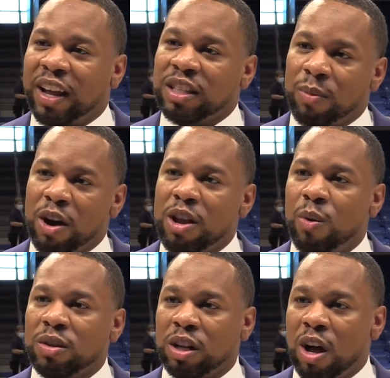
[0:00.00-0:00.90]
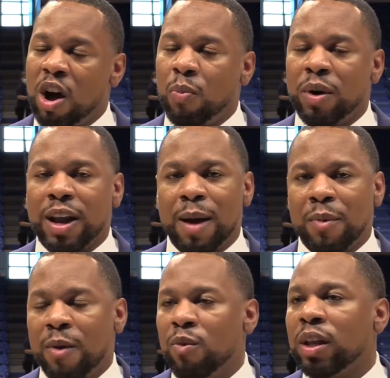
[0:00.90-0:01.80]
to get some of our young ones along. But
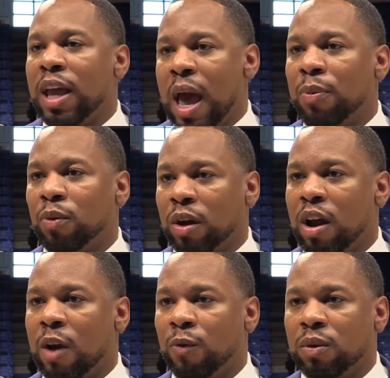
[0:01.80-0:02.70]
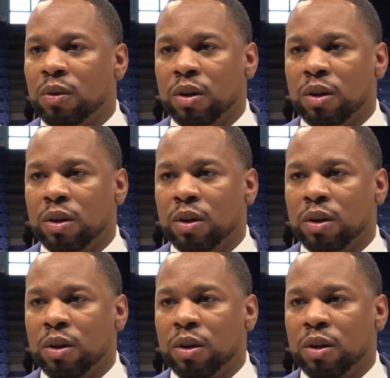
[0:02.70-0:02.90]
I'm really happy with our effort.